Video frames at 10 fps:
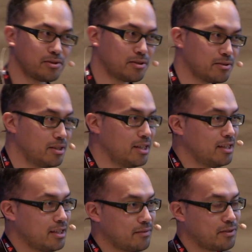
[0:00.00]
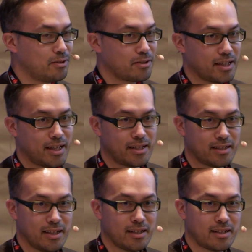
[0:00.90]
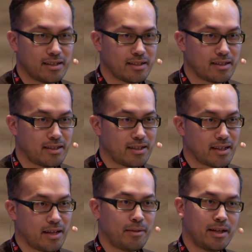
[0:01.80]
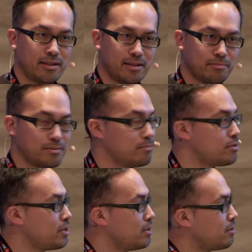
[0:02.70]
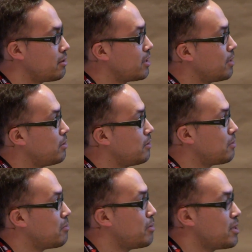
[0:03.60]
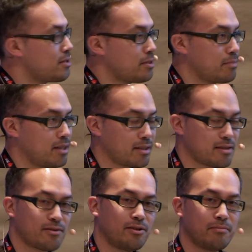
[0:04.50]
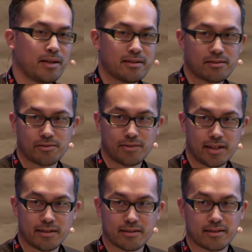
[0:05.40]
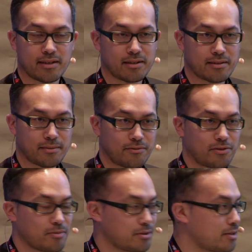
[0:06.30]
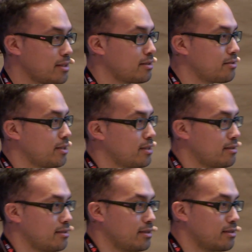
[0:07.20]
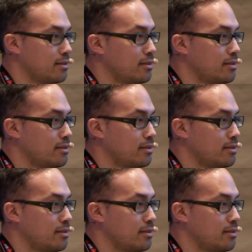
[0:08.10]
So if you look at like MLlib, the machine learning library from Apache Spark, it's all based on gradient descent in some form of stochastic gradient descent.